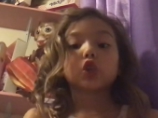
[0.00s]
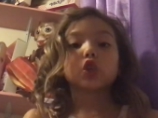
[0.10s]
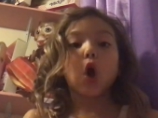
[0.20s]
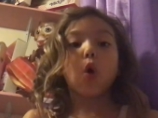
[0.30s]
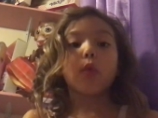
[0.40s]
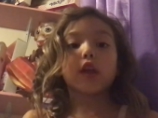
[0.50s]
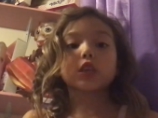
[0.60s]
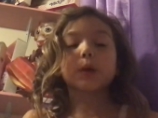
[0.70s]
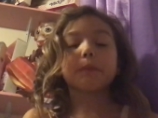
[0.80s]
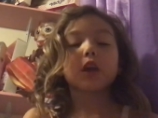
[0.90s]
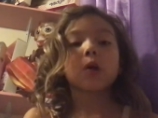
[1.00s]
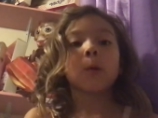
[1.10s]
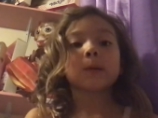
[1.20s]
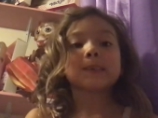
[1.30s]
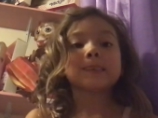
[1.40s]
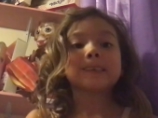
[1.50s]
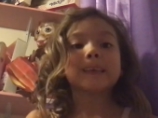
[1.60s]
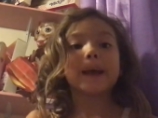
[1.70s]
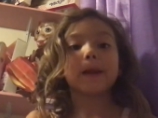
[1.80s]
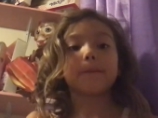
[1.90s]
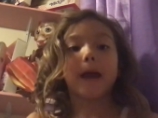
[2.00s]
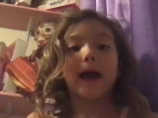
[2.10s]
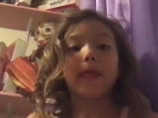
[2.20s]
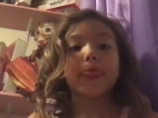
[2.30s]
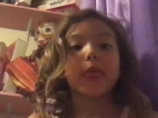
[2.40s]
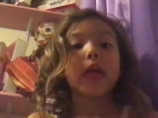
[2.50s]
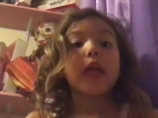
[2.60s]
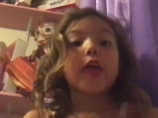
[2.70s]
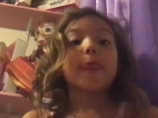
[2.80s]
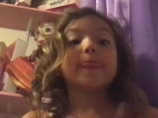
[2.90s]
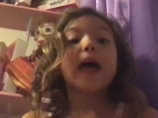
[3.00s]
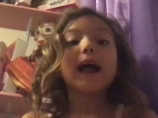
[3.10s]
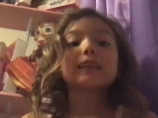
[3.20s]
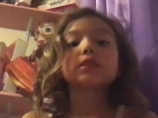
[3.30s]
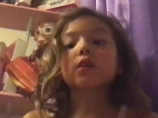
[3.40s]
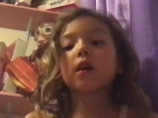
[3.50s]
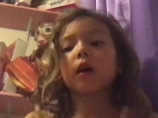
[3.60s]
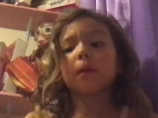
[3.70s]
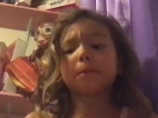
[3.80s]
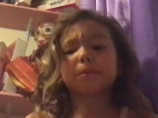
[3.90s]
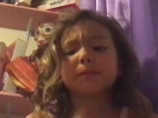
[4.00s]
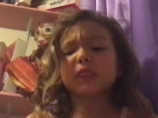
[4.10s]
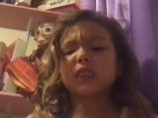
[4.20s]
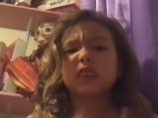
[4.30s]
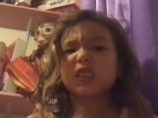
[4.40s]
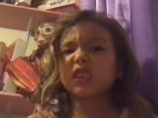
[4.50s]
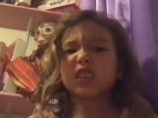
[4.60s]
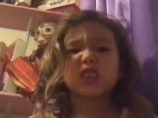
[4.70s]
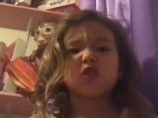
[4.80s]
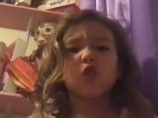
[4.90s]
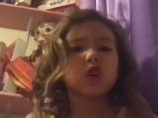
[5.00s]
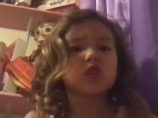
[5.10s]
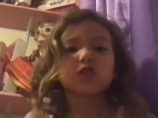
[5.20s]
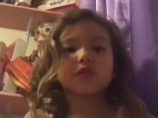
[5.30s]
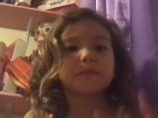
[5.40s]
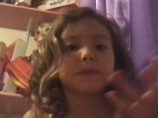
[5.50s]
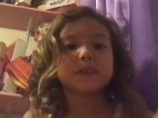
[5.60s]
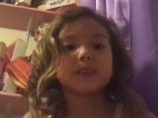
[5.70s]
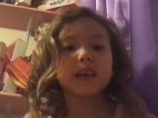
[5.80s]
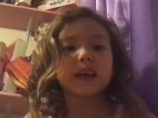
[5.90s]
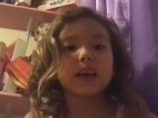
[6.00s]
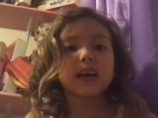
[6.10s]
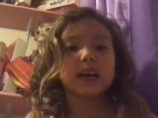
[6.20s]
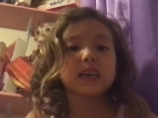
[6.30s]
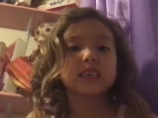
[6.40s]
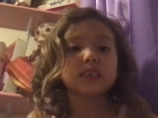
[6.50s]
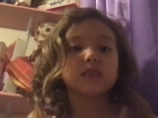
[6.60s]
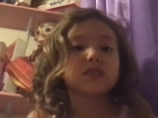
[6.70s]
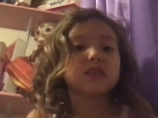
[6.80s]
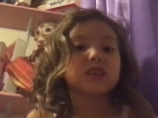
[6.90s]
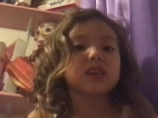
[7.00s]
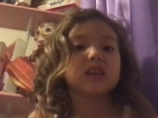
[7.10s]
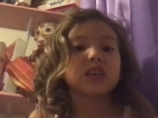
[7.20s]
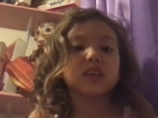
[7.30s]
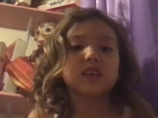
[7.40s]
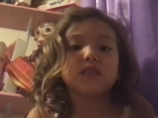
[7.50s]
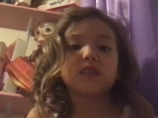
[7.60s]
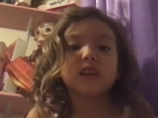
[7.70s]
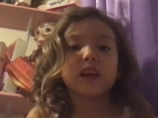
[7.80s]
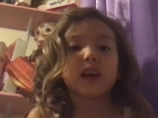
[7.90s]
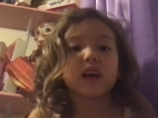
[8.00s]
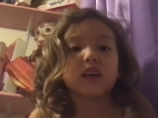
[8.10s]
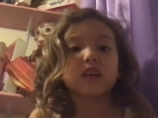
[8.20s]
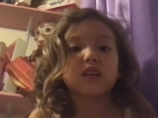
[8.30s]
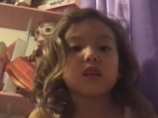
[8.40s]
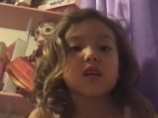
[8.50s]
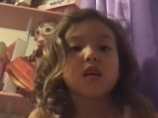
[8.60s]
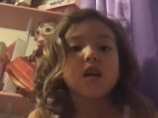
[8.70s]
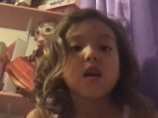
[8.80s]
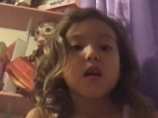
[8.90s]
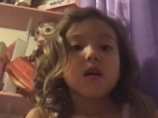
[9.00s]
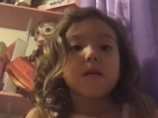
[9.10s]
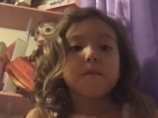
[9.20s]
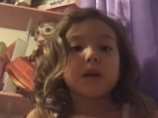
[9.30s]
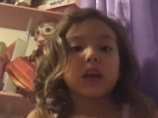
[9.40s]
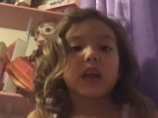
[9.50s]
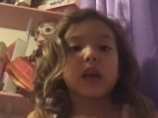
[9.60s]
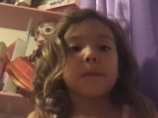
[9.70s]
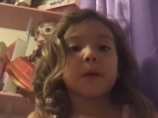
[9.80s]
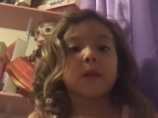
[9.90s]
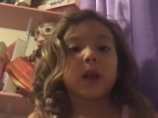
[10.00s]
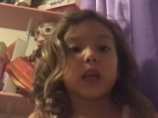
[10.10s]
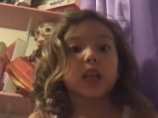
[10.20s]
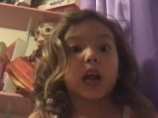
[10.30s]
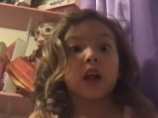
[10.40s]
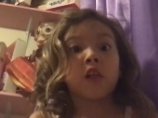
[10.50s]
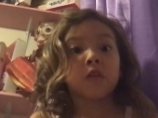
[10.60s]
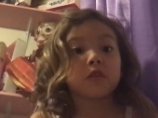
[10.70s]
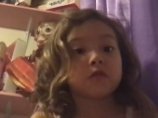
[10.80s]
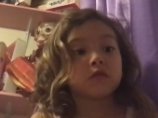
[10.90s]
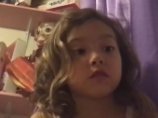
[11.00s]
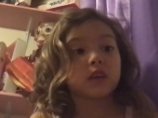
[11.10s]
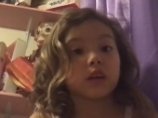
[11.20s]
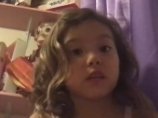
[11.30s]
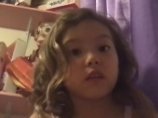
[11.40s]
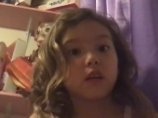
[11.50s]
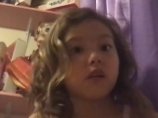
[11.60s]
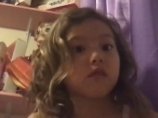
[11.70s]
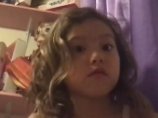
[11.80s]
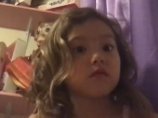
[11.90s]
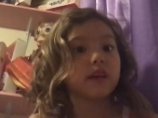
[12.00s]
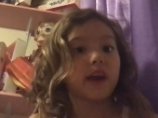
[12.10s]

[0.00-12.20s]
so there's something called a sand bath. That's, um, just order some sand, kid sand, but it can't be like that colored sand, you know?